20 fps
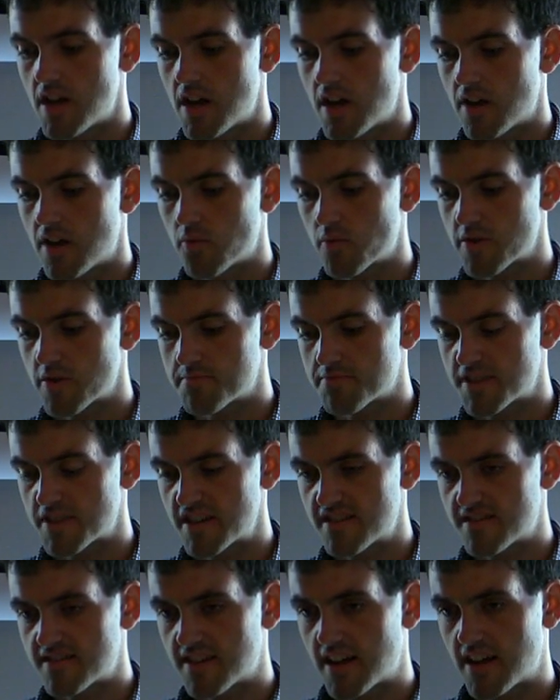where
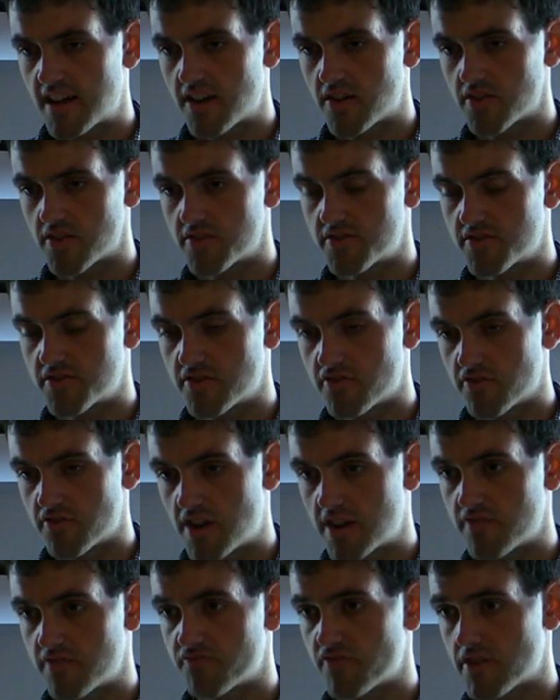playstyle, there
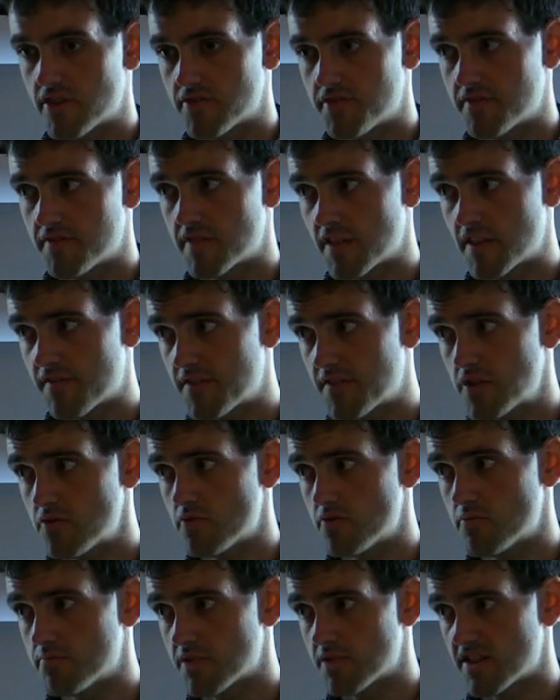are uh, relatively
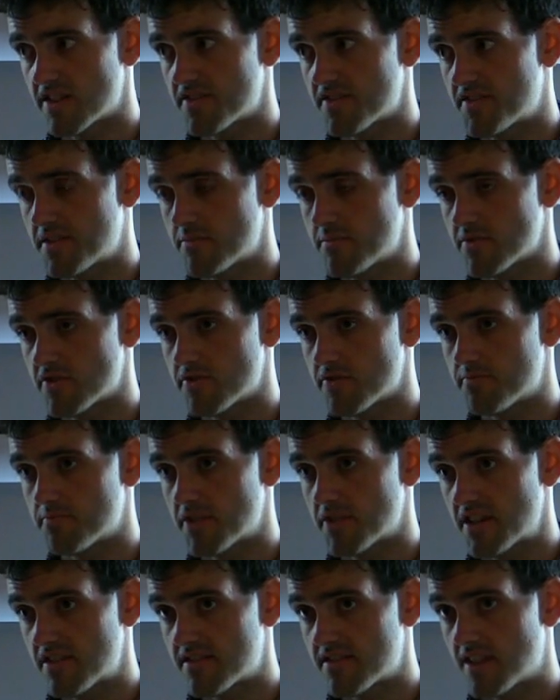few pl similar
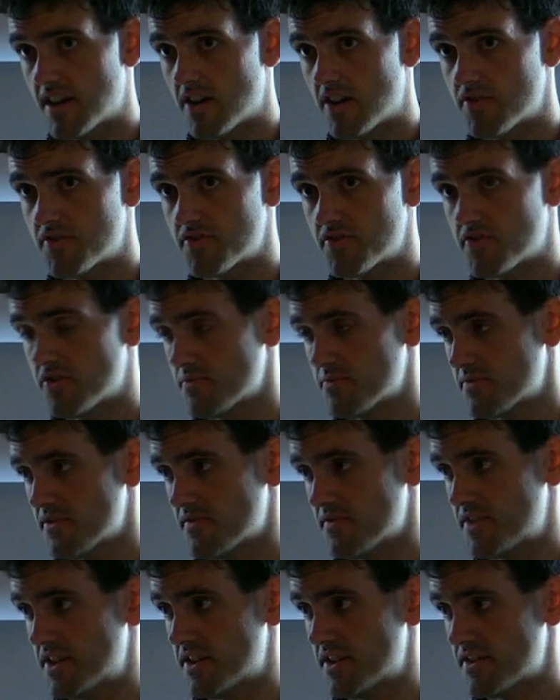playstyles in terms
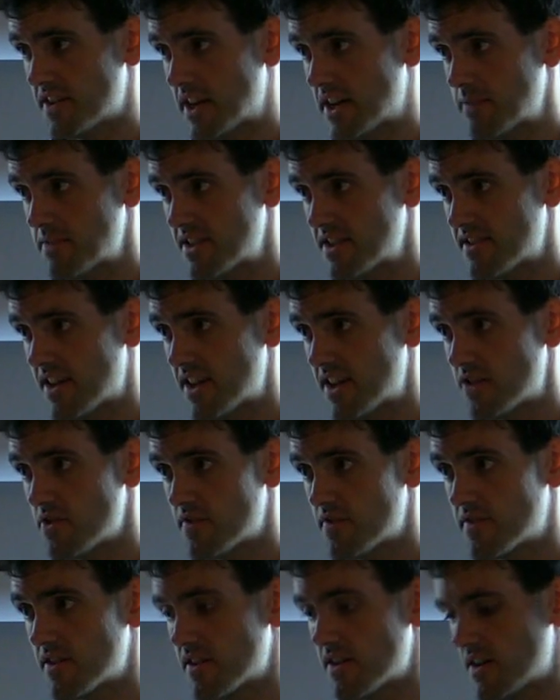of the time they take. You
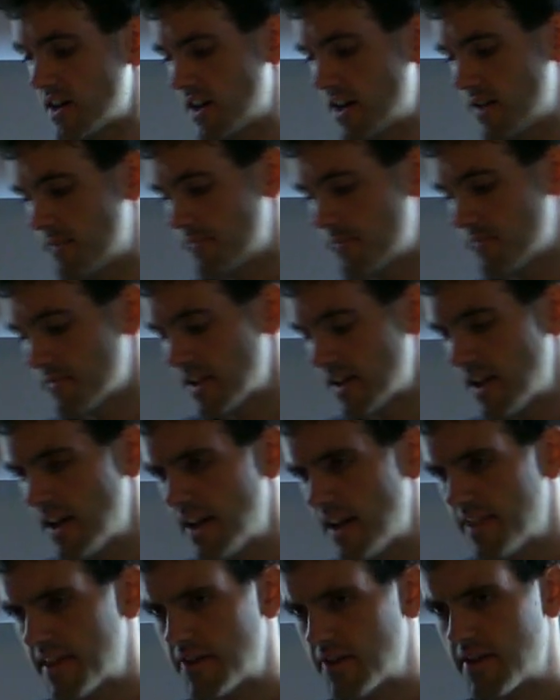have to, um,
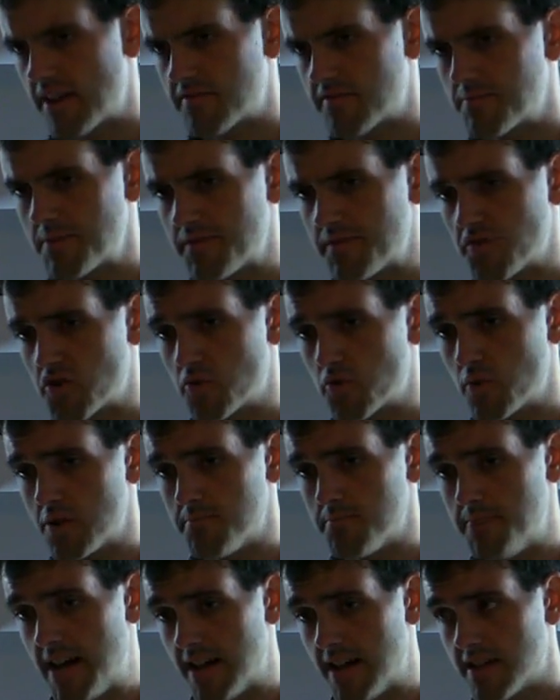they would have to be very well
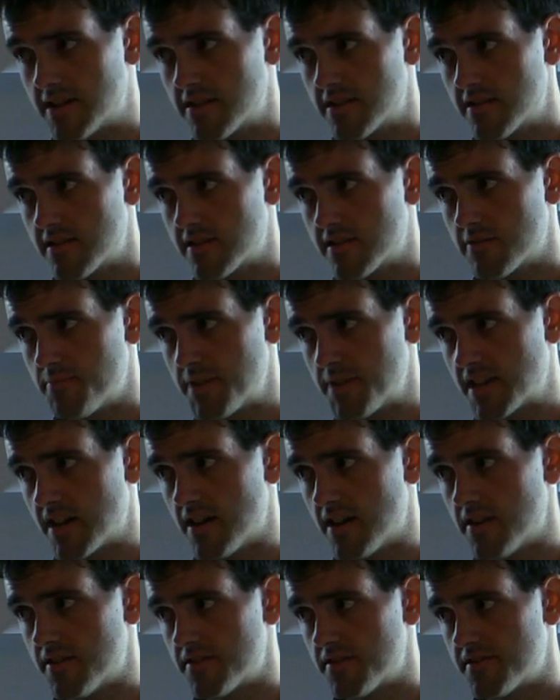balanced
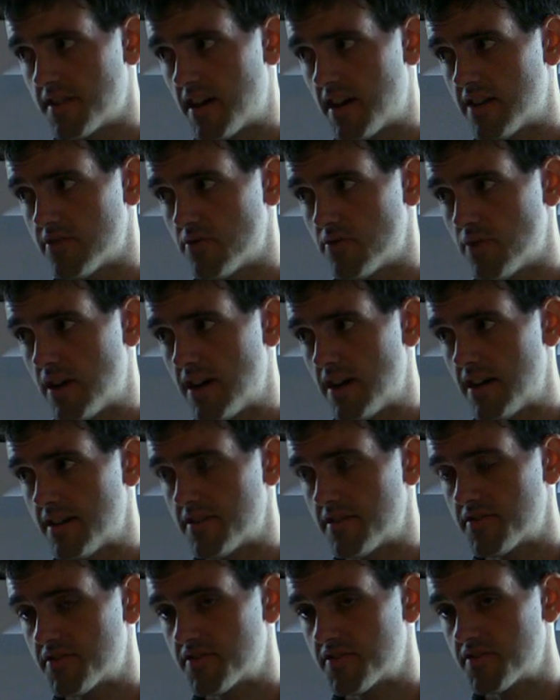because
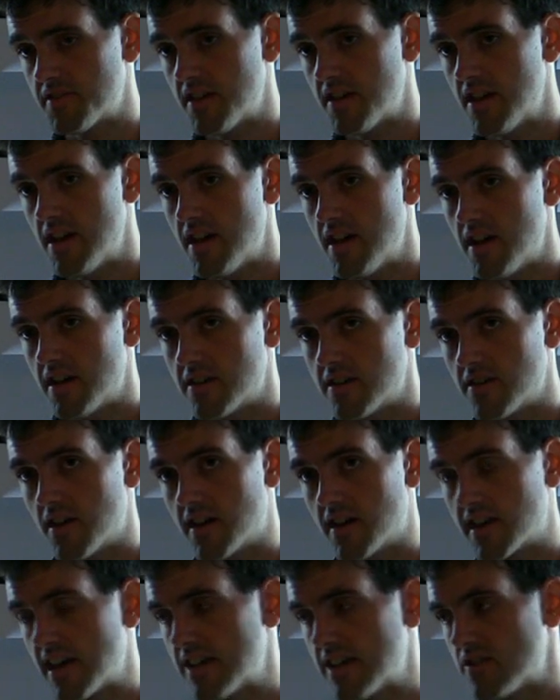otherwise,
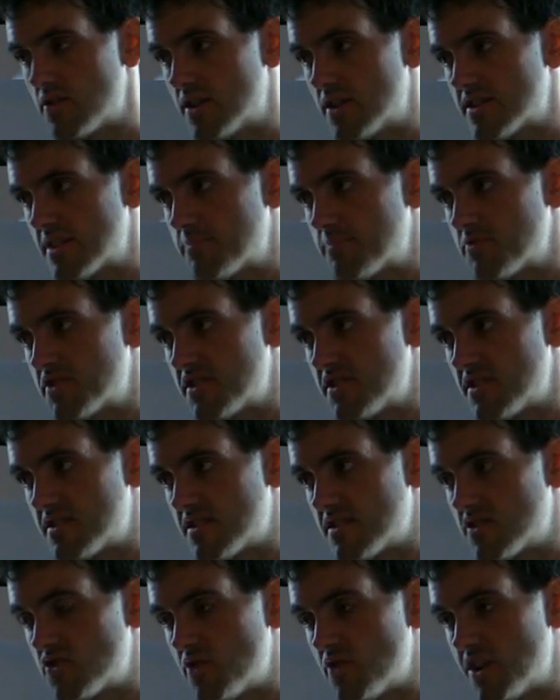again, you end up with the
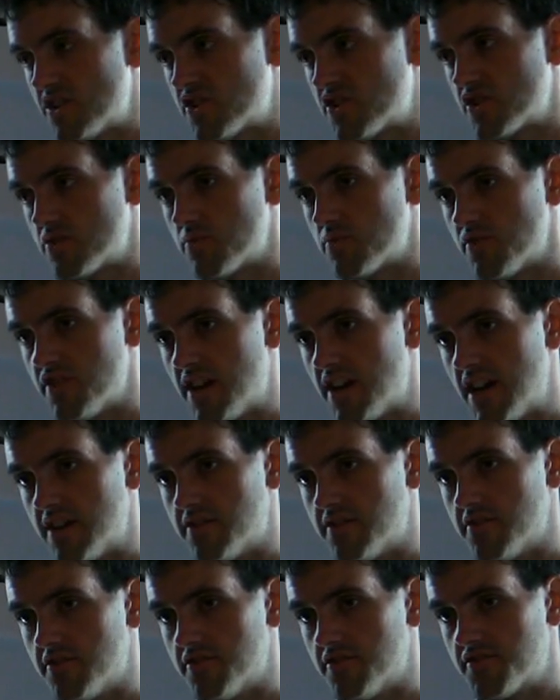situation where
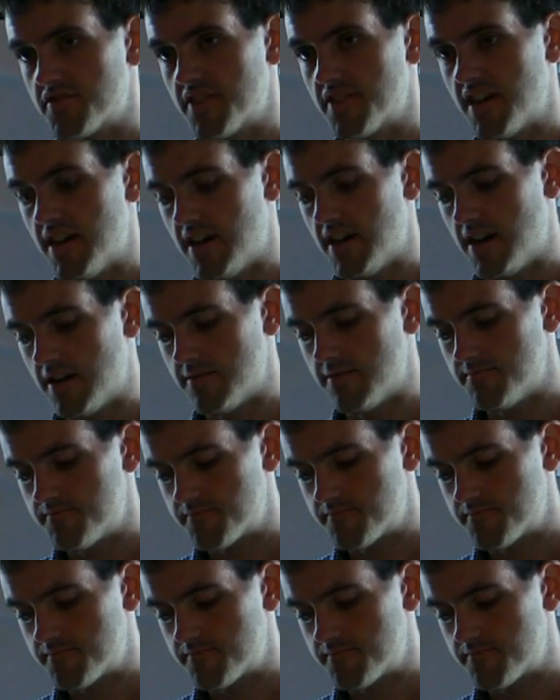either um,